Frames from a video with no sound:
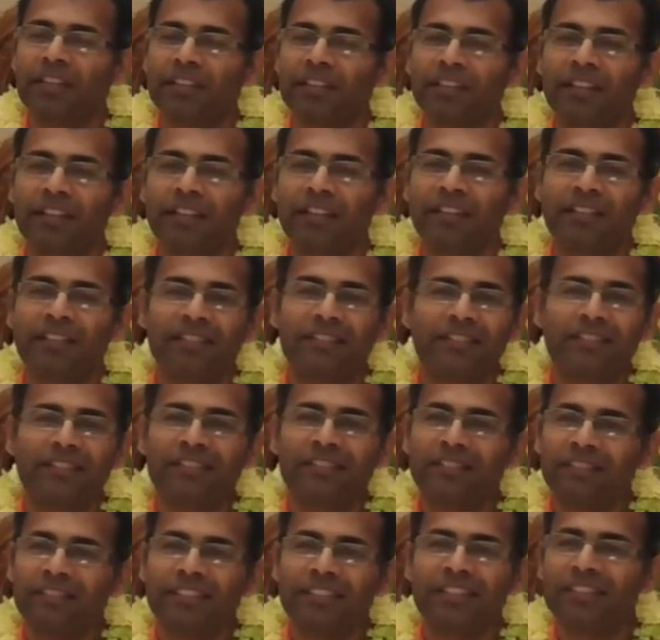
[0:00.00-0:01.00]
like that?
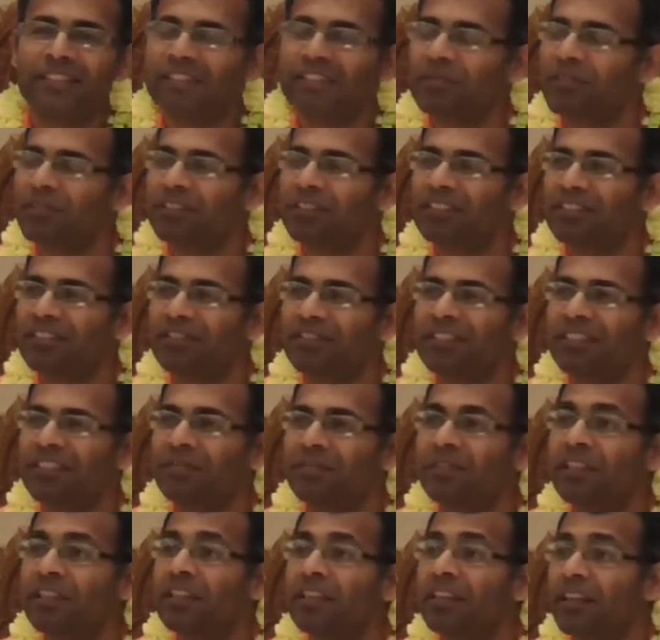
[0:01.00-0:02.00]
We just keep on serving
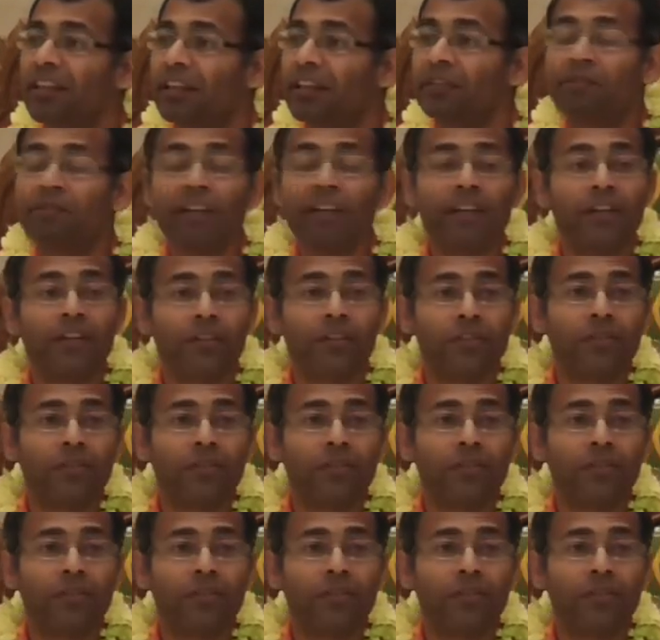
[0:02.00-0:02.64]
him. In fact,